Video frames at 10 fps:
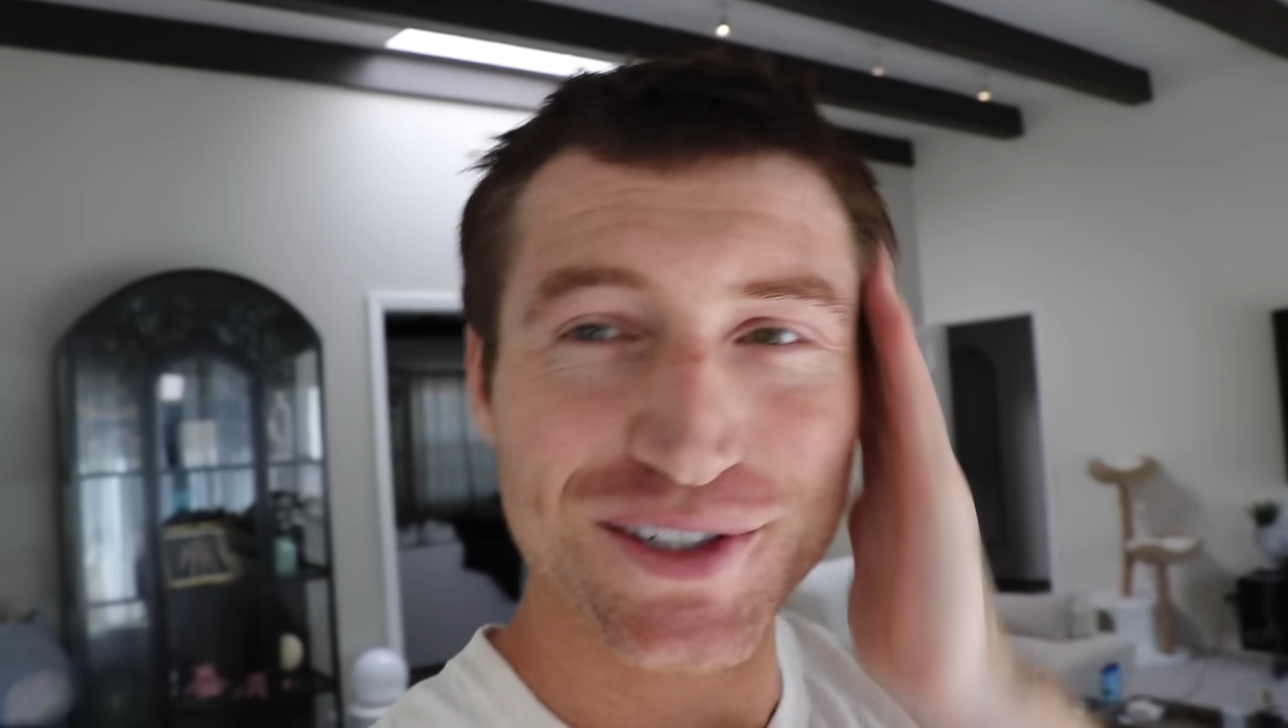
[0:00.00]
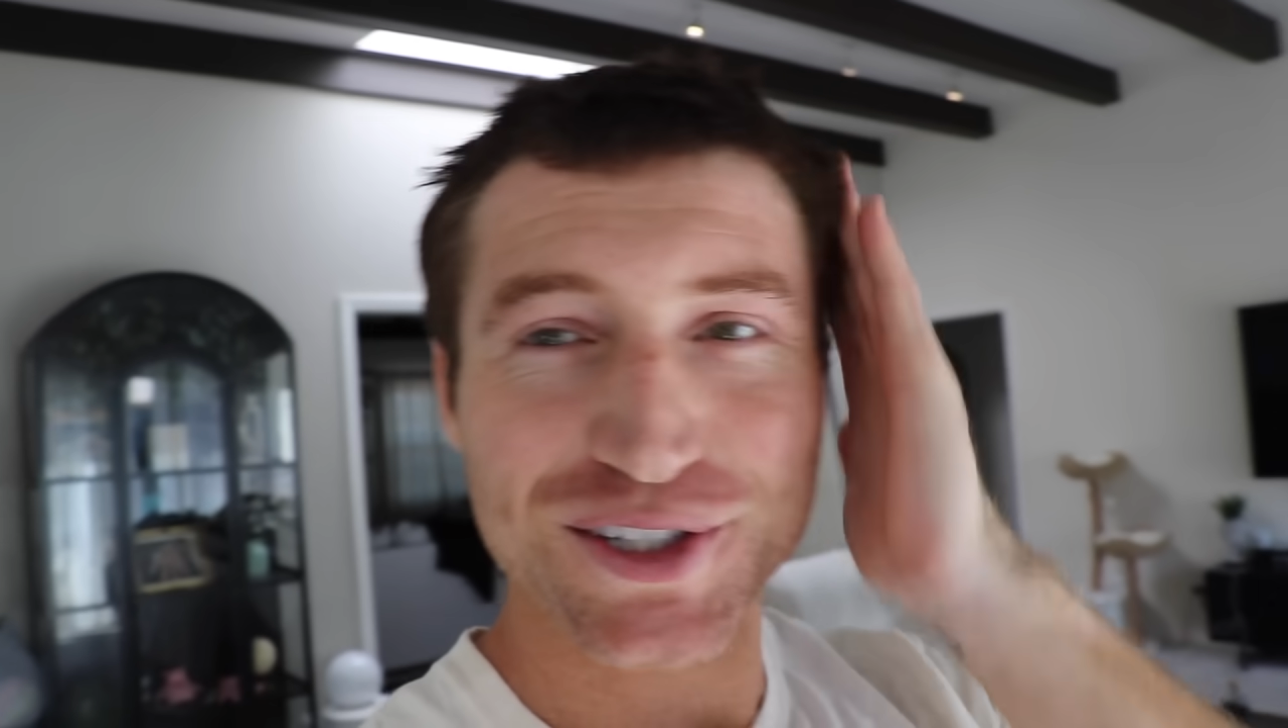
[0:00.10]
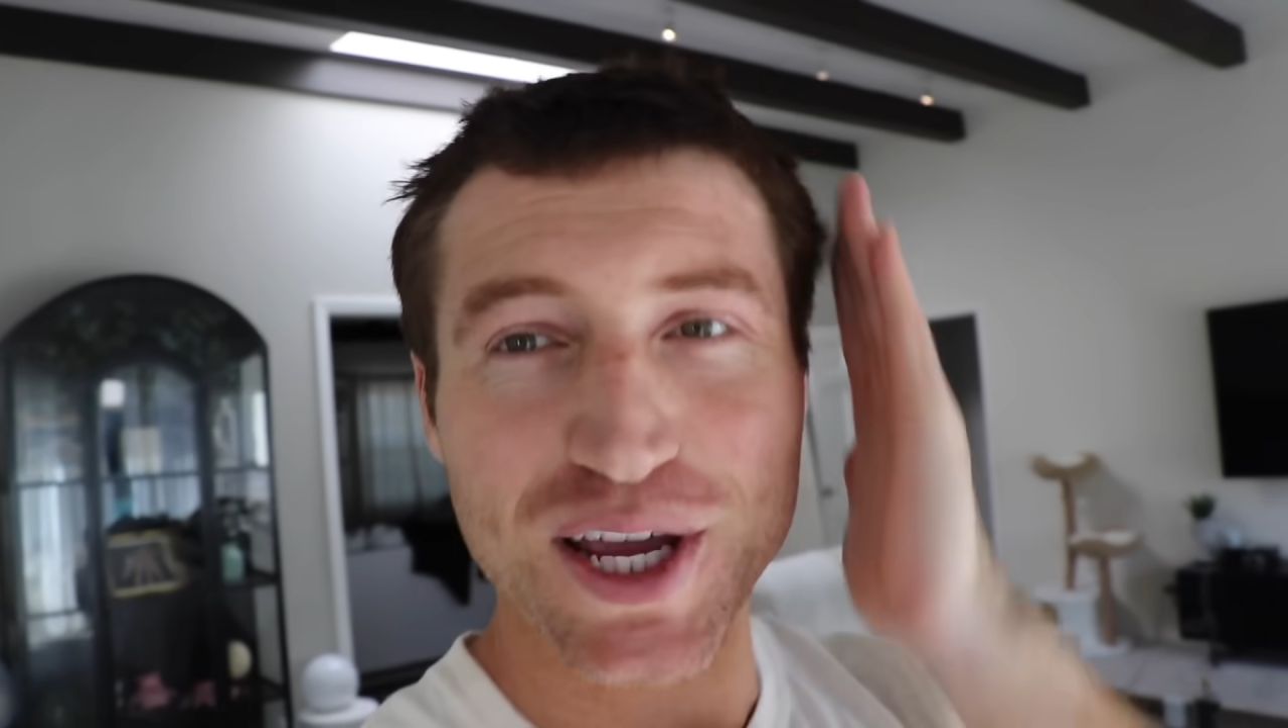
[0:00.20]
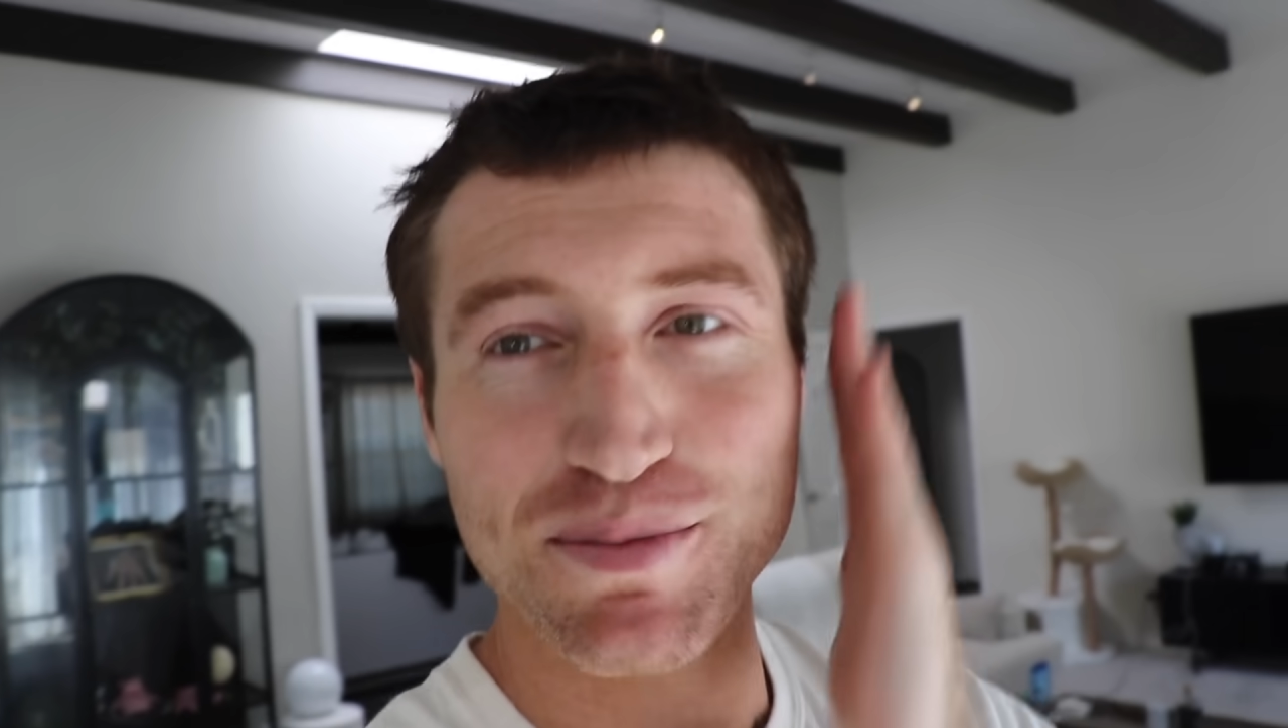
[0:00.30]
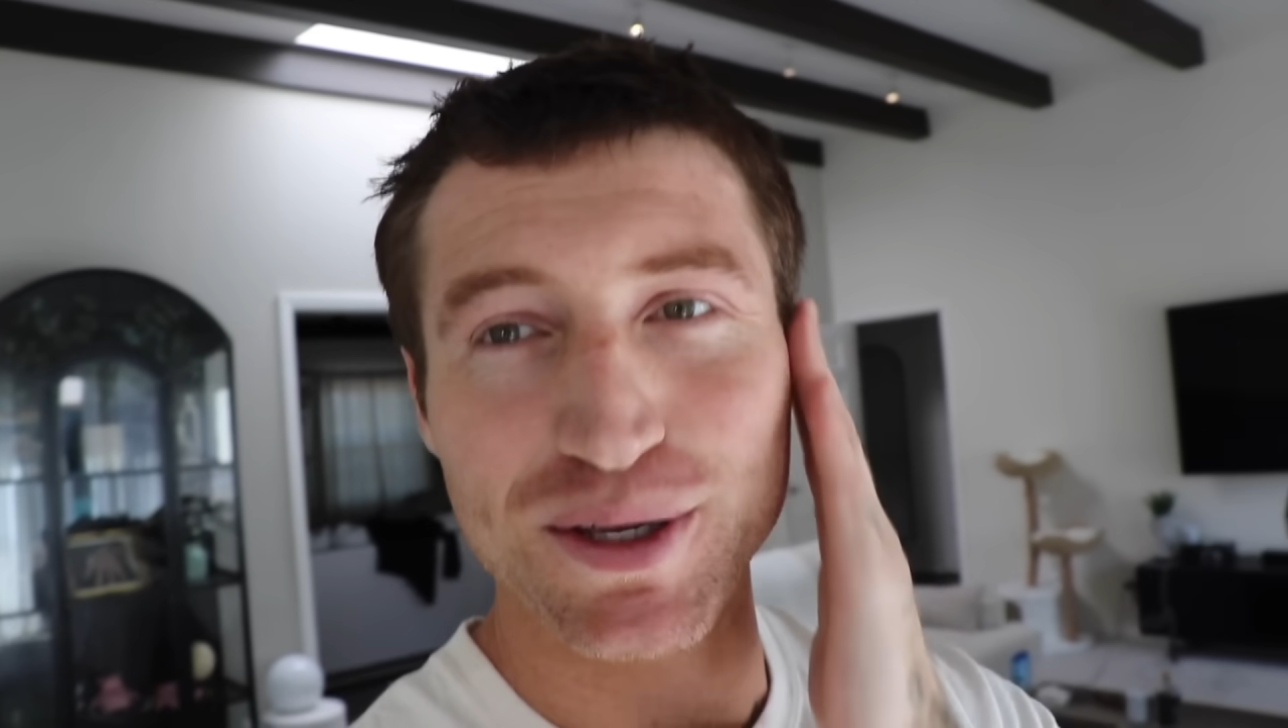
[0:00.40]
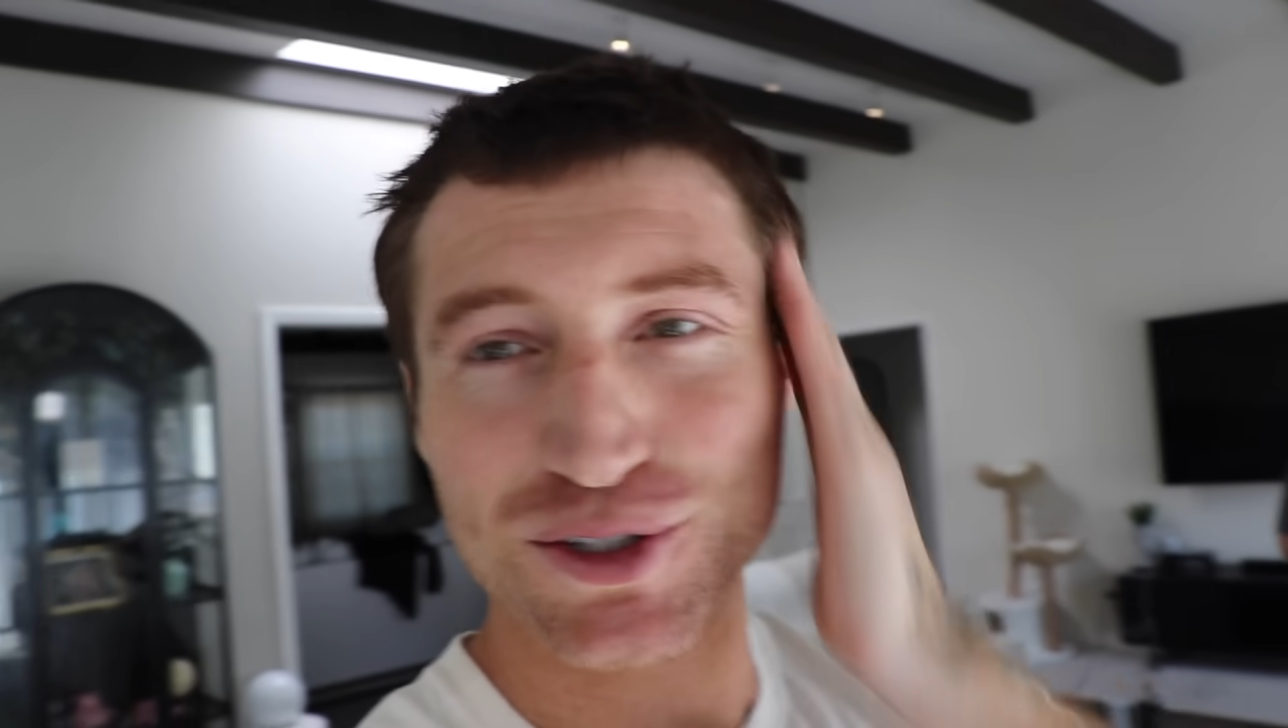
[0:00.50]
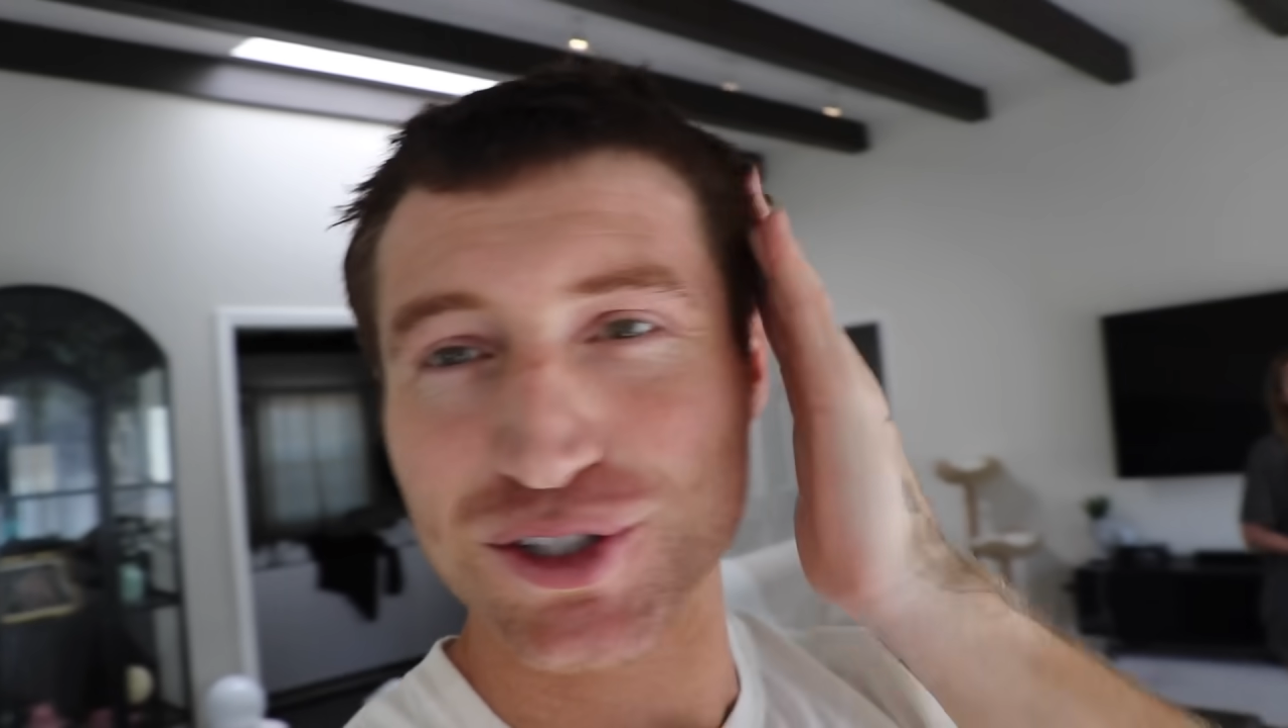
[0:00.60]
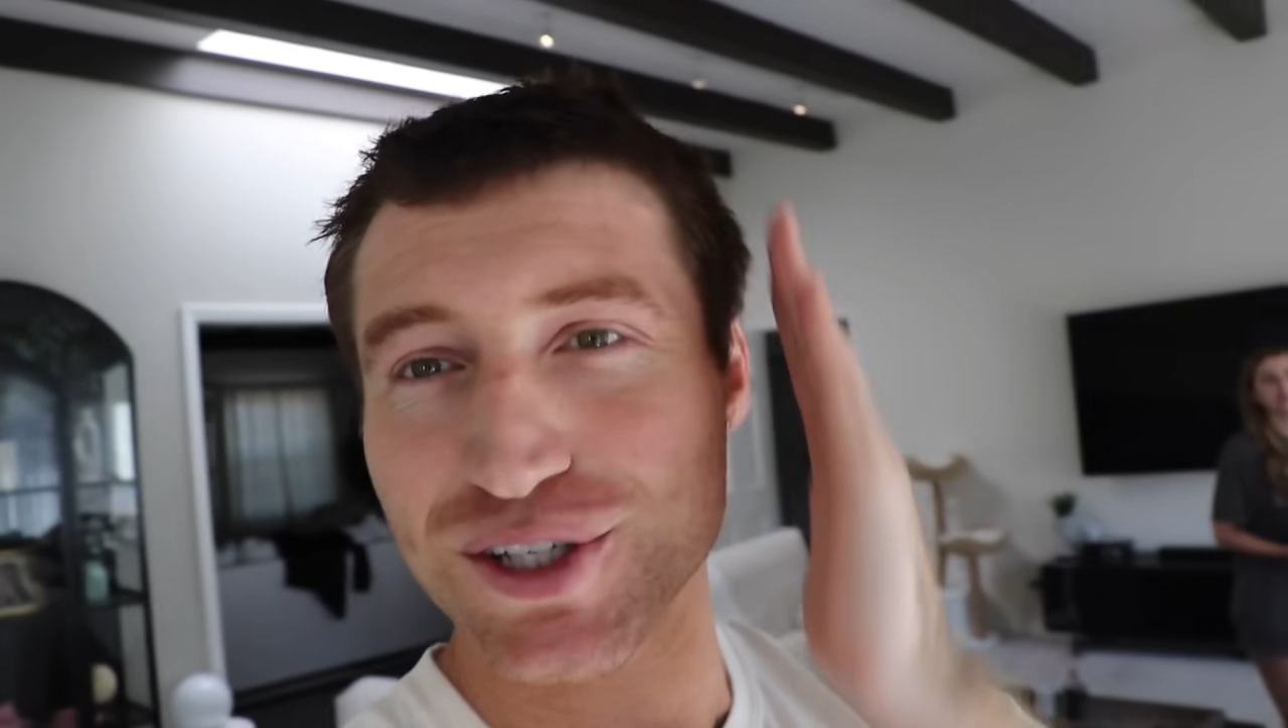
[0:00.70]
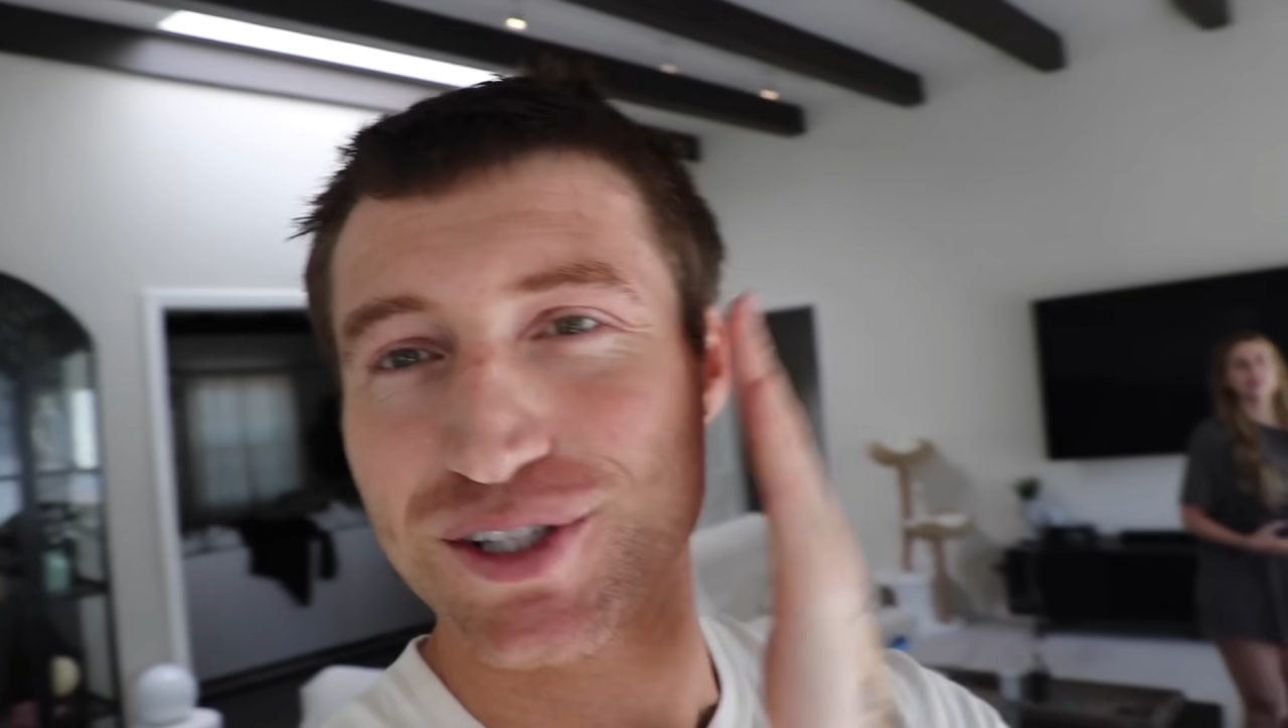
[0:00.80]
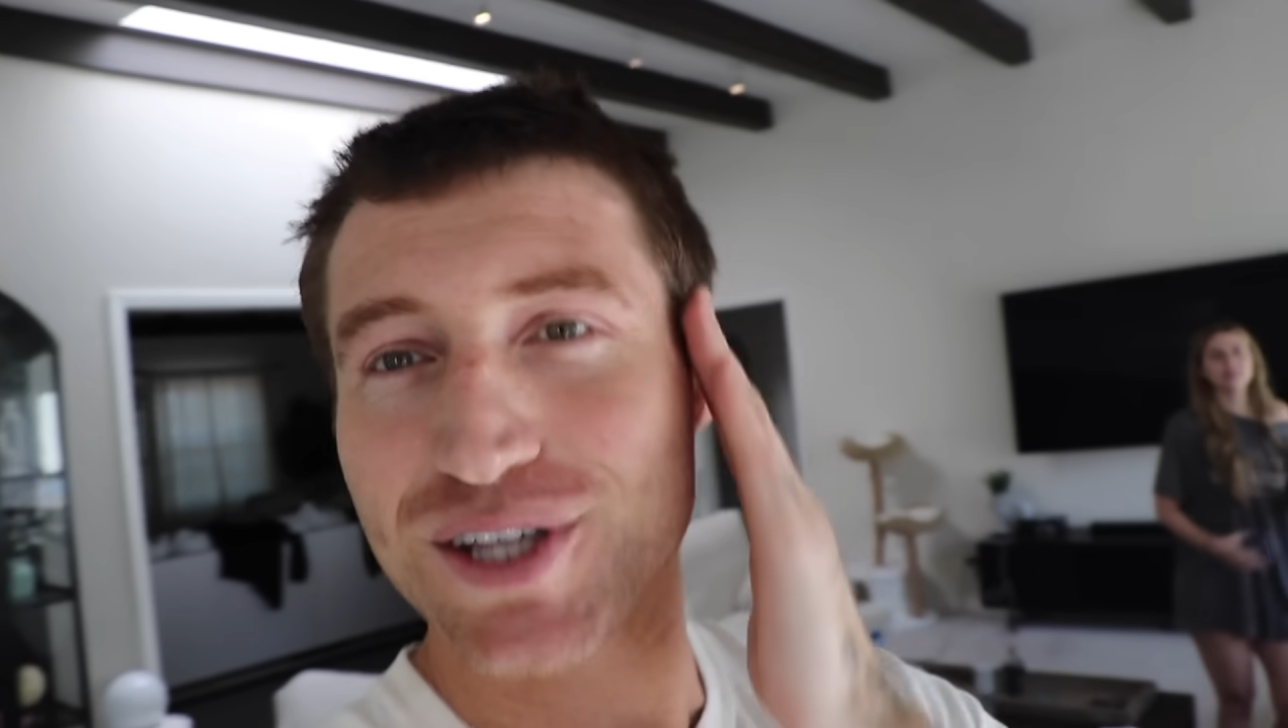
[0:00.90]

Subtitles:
shape it just a